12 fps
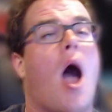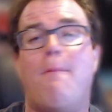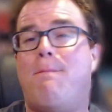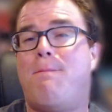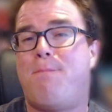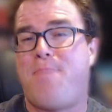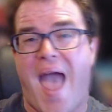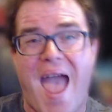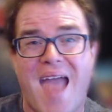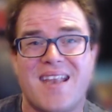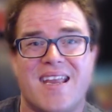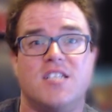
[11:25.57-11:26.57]

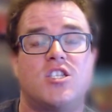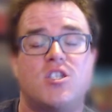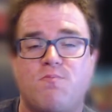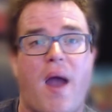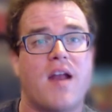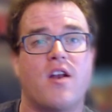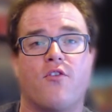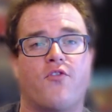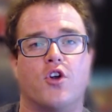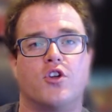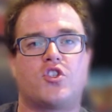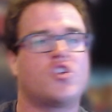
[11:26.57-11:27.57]
abandon
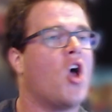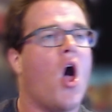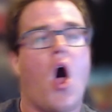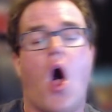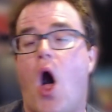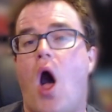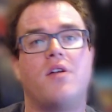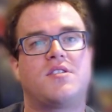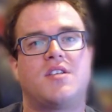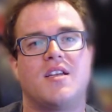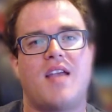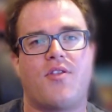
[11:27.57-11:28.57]
Spider-Verse
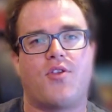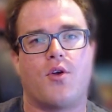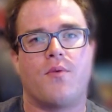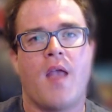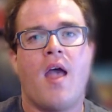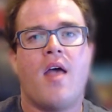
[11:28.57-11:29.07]
altogether.